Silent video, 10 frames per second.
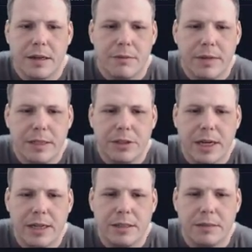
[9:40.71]
We can
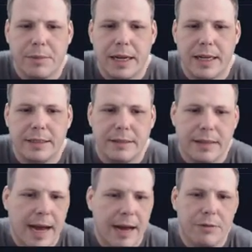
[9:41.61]
change it by
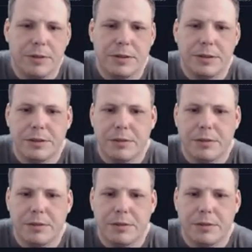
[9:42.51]
hours,